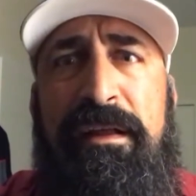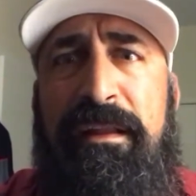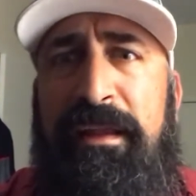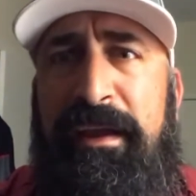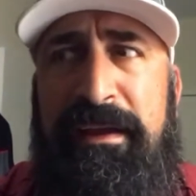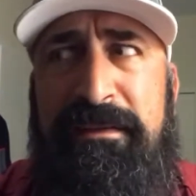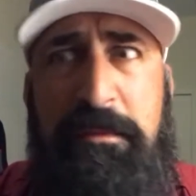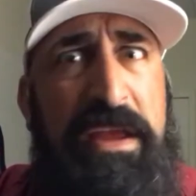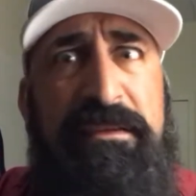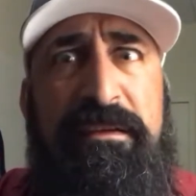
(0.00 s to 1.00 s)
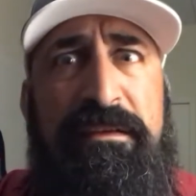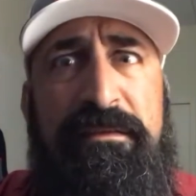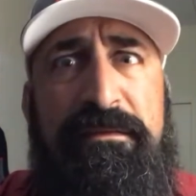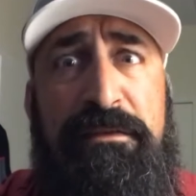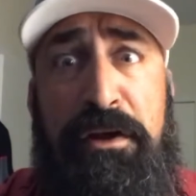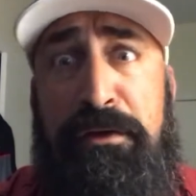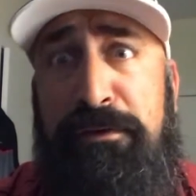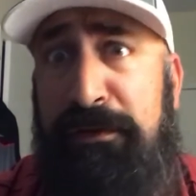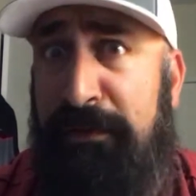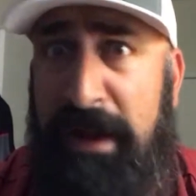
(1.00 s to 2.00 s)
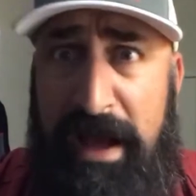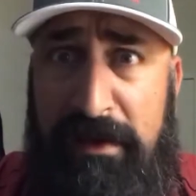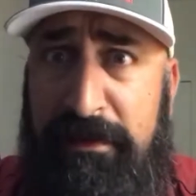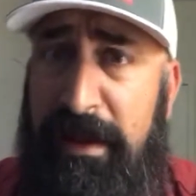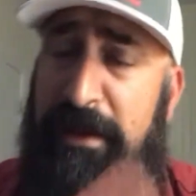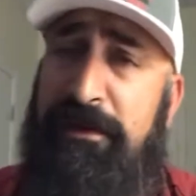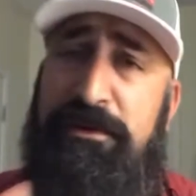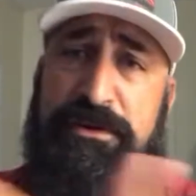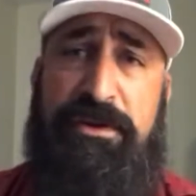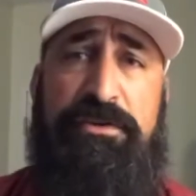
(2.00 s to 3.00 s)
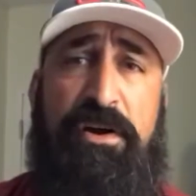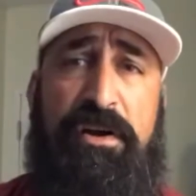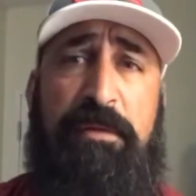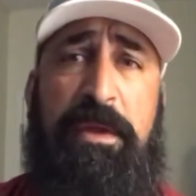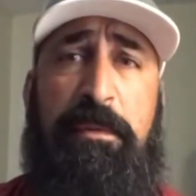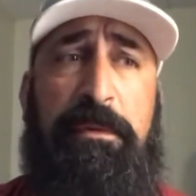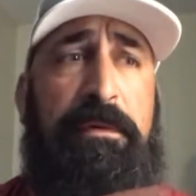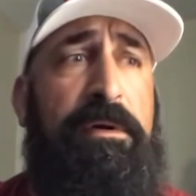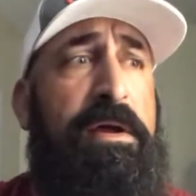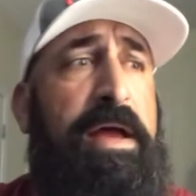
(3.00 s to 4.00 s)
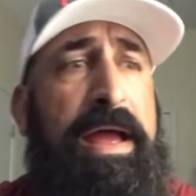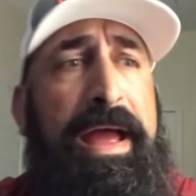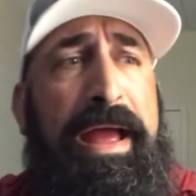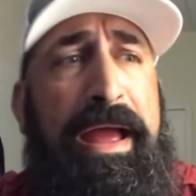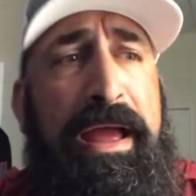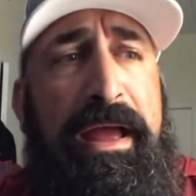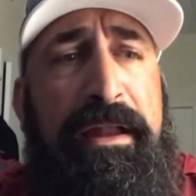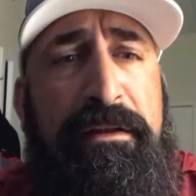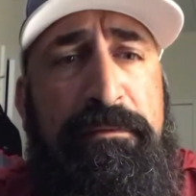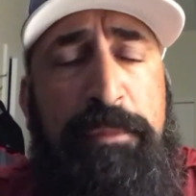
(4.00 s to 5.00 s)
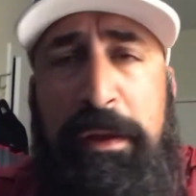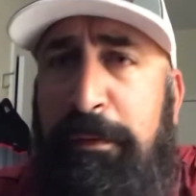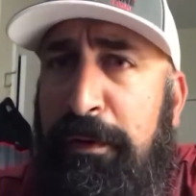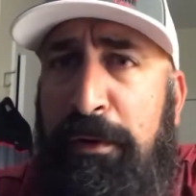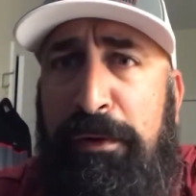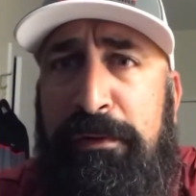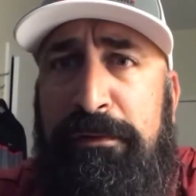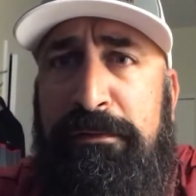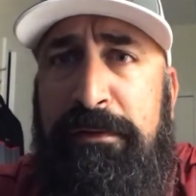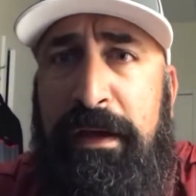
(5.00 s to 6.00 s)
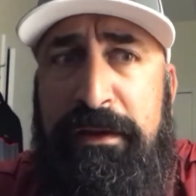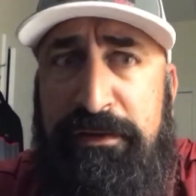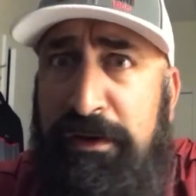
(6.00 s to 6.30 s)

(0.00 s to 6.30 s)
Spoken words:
Like, it's amazing. You get out and you just start talking to people, and people are cool, and it's